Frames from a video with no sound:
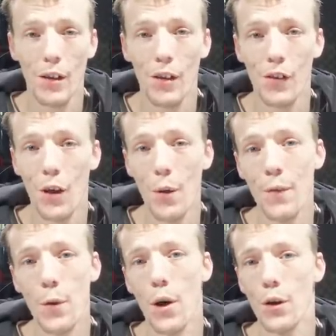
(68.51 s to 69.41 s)
So
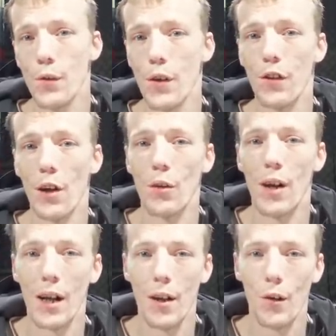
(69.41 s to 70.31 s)
if you are new to the channel
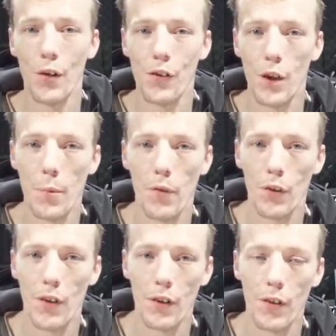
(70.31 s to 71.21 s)
and you like this type of
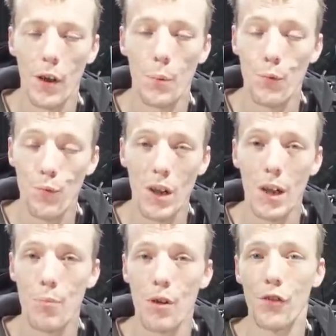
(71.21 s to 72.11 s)
content, I would really
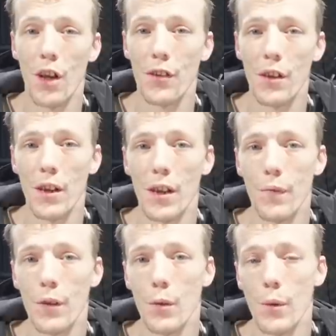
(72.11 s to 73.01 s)
appreciate it
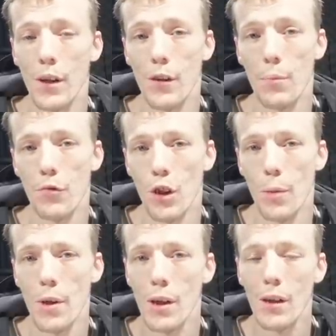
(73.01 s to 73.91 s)
if you hit subscribe